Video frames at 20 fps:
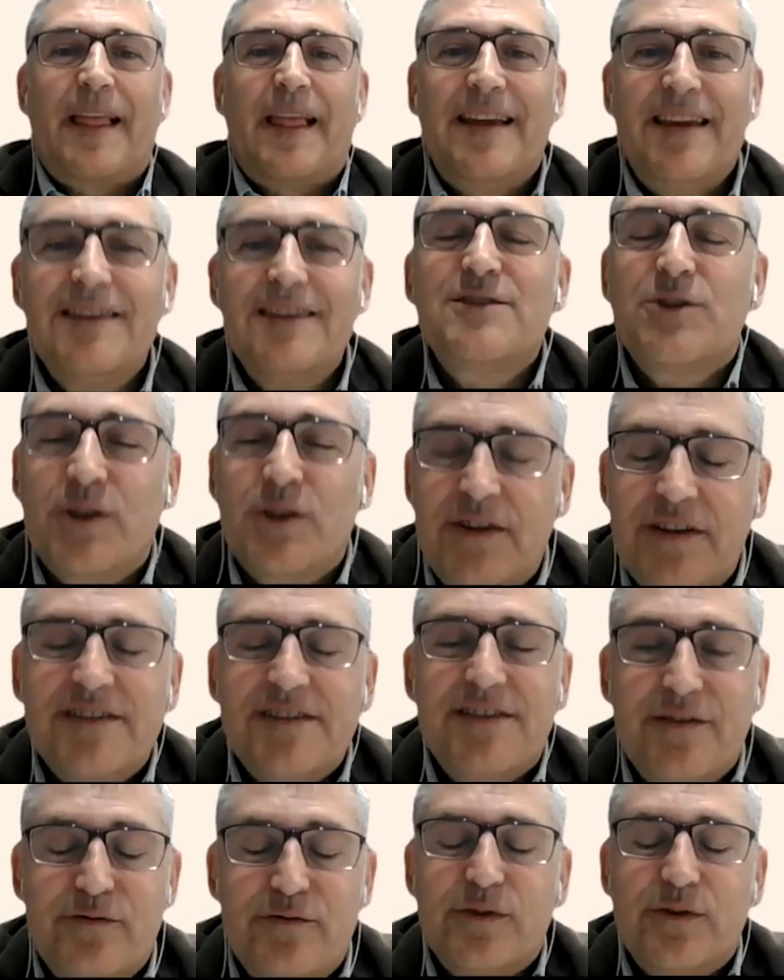It's not
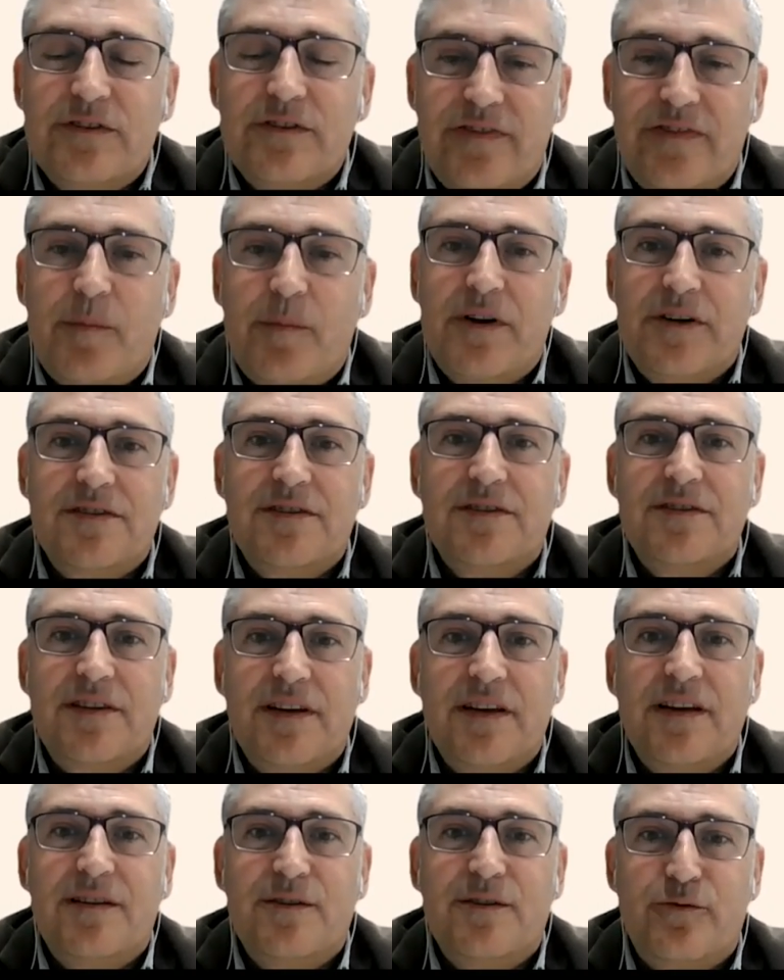easy for the families and
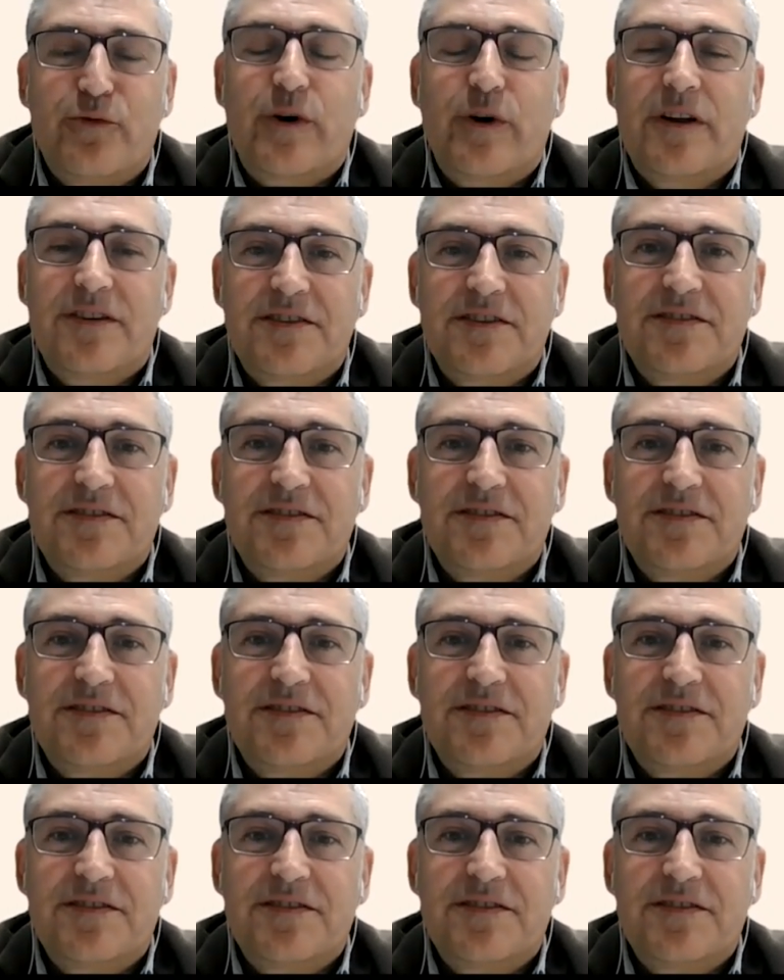the friends.